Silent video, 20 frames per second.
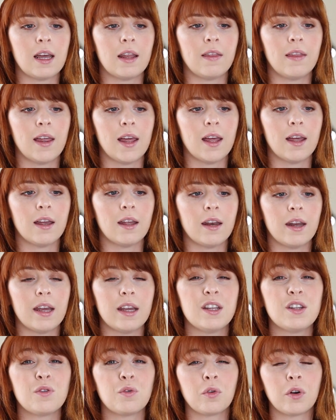and then
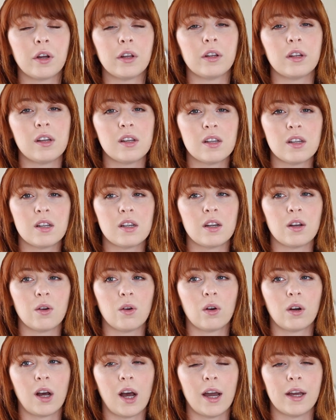it's really
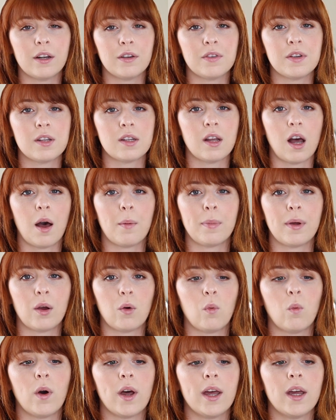still kind of
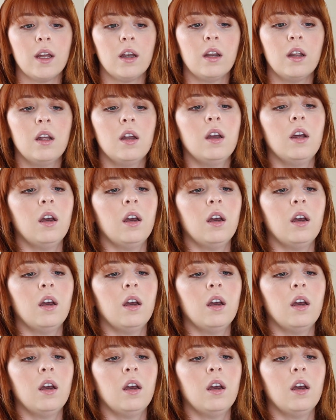sopping wet,